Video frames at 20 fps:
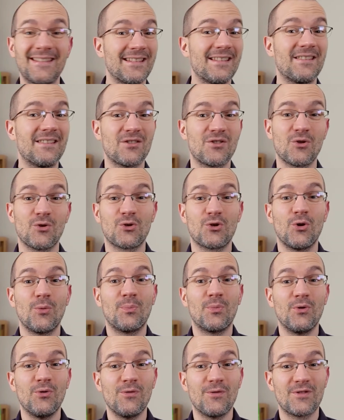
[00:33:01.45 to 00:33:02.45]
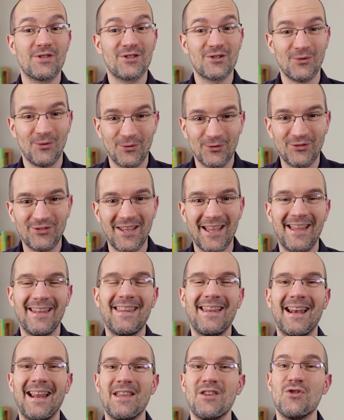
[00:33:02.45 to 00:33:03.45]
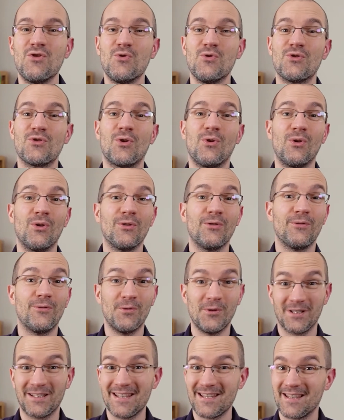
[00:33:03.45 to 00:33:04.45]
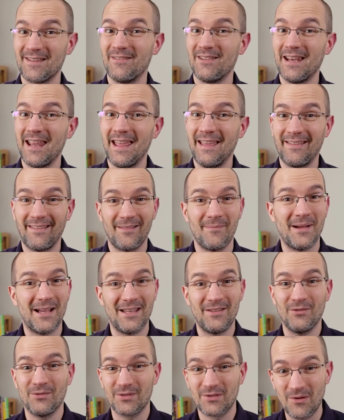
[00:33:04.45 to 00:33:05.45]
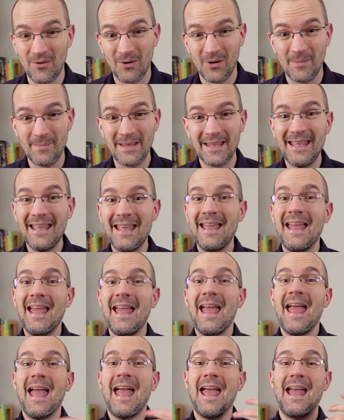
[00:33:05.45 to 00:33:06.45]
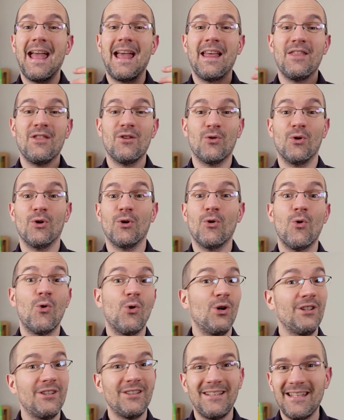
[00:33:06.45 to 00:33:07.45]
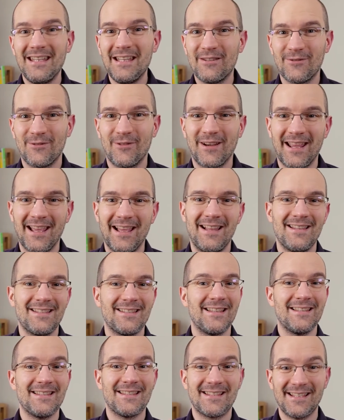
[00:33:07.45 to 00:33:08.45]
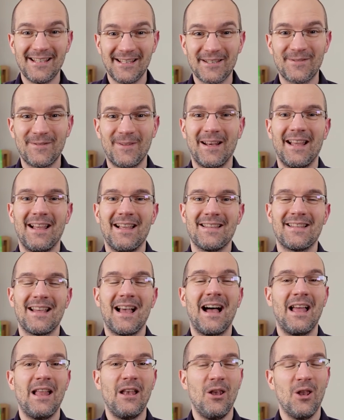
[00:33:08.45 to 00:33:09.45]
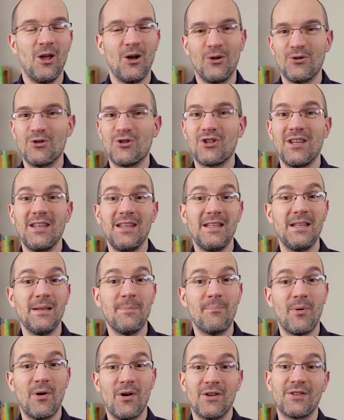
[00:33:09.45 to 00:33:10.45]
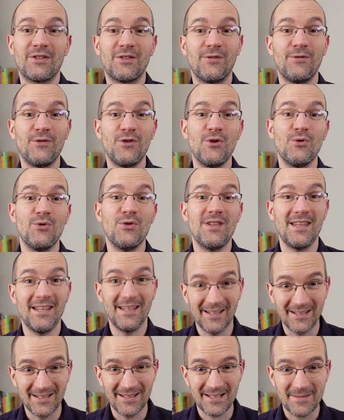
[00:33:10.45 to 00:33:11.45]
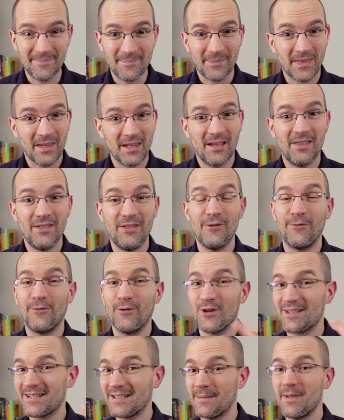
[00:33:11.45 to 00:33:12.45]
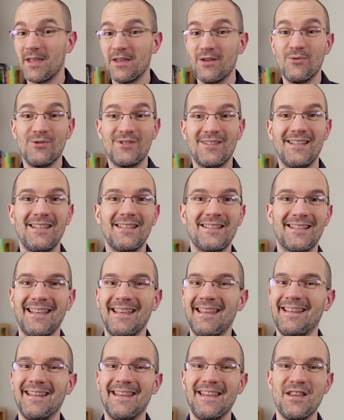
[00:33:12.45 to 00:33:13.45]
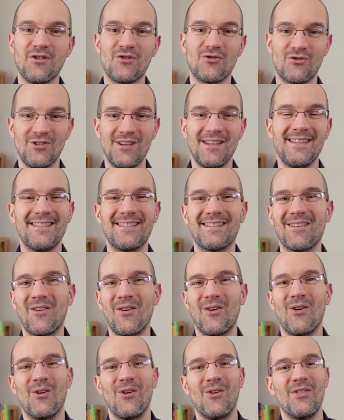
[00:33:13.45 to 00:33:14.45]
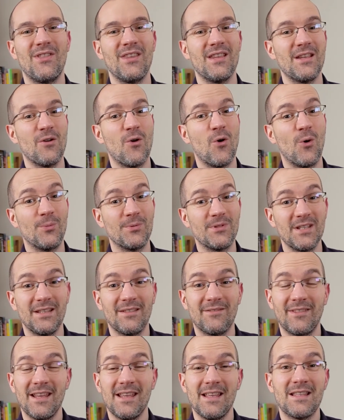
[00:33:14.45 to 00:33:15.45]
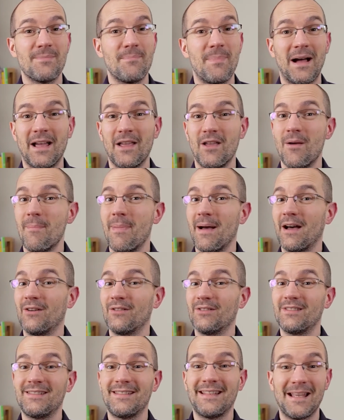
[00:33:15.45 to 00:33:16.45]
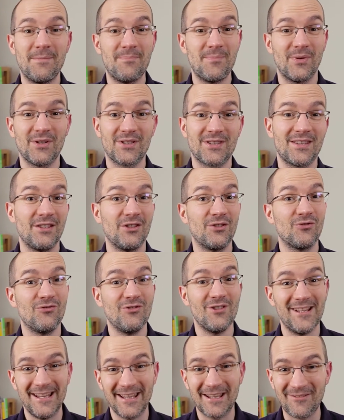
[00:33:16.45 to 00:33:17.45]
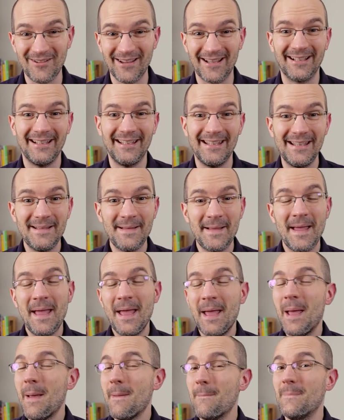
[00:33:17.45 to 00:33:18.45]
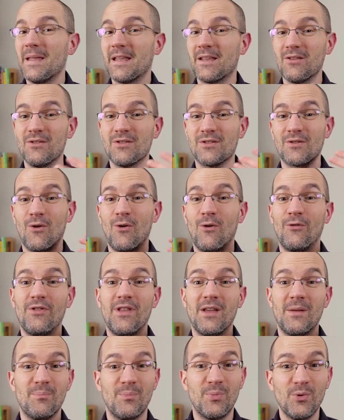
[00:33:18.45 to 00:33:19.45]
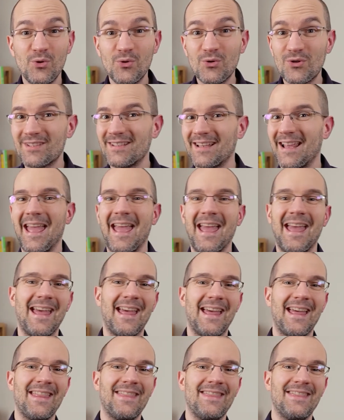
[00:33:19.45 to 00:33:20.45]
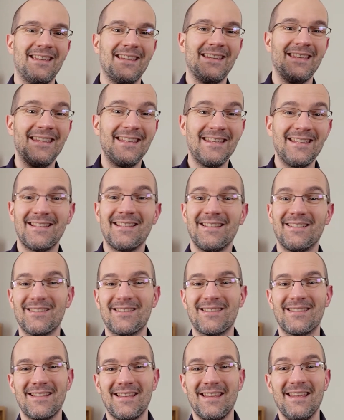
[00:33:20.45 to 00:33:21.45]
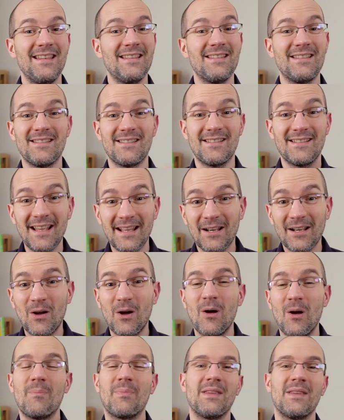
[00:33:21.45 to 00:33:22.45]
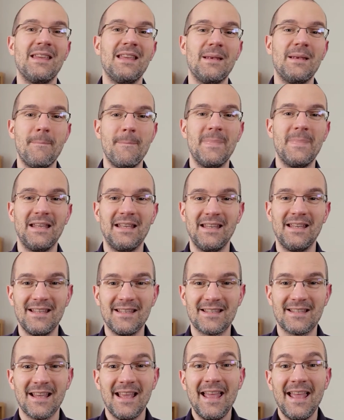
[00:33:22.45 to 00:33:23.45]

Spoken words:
is the social proof software that I use on 47smi.com and on all the lead funnels and sales funnels I launched in the past few years. The first time I used it, it increased the opt-in rate by about 10% really quickly because of the boost and the easy setup in minutes